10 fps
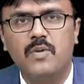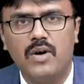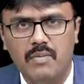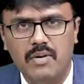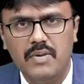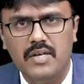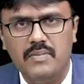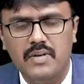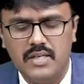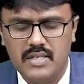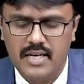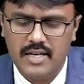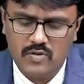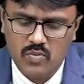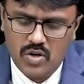proton pump inhibitors, let
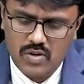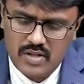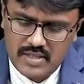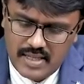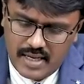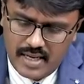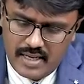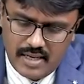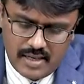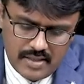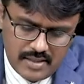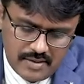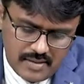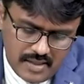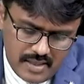us move on to the second target.
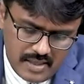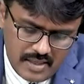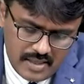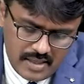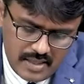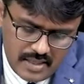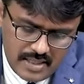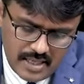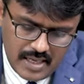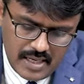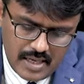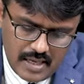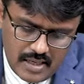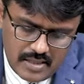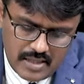The second
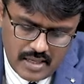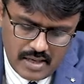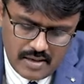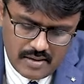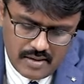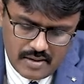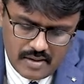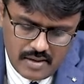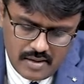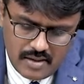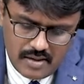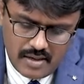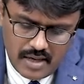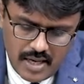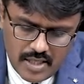targets are
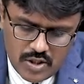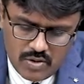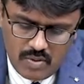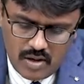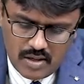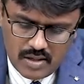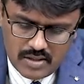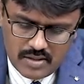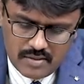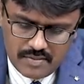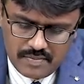the H2 blockers.